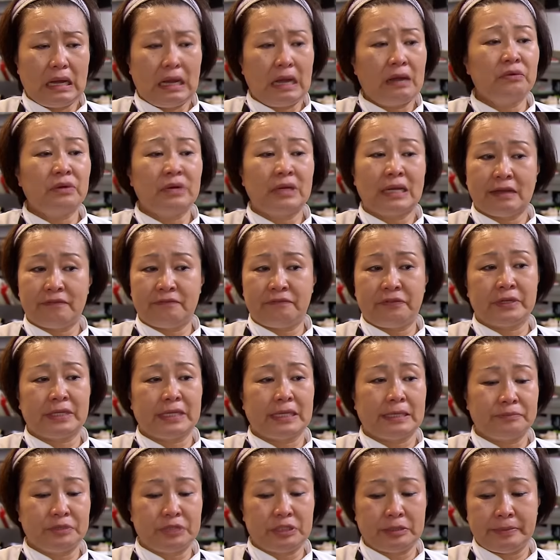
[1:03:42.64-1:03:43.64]
I would like for
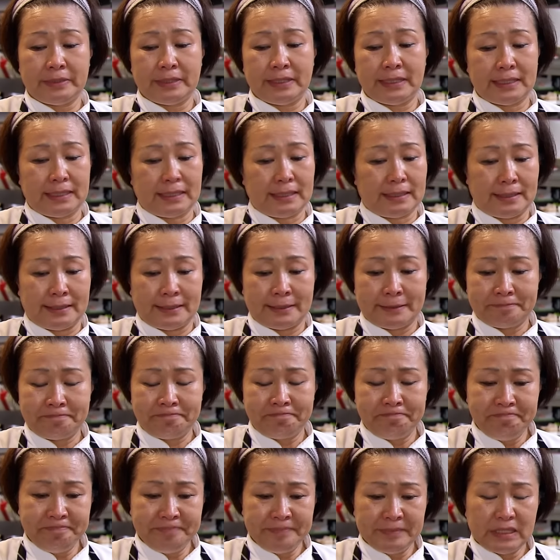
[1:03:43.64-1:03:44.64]
them to be,
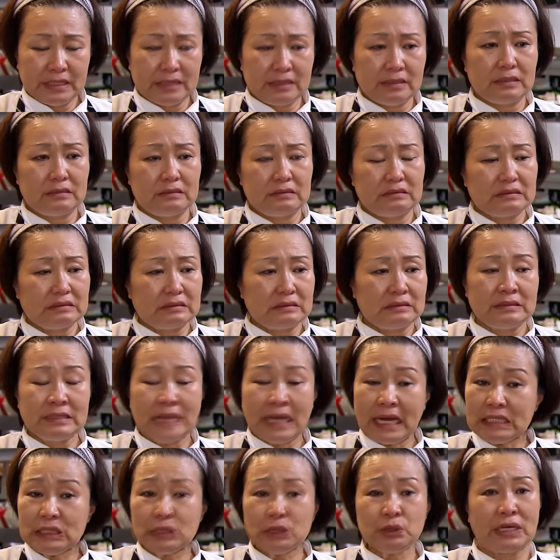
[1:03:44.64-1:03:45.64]

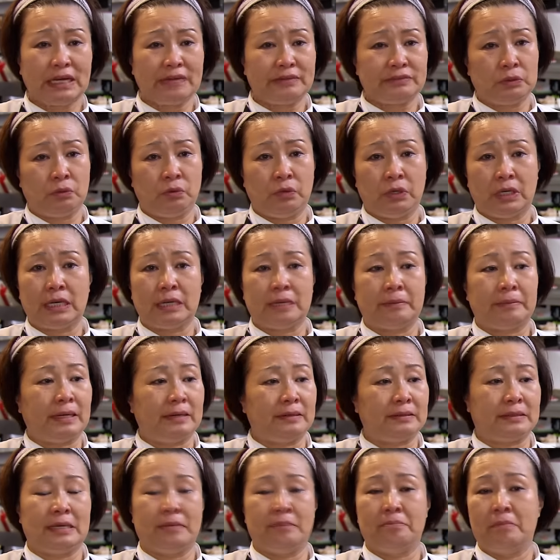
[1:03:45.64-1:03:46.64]
not to have to worry
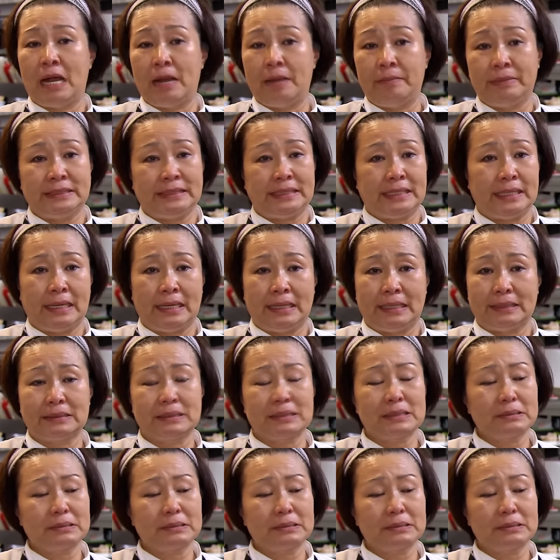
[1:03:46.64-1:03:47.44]
about their mom and dad.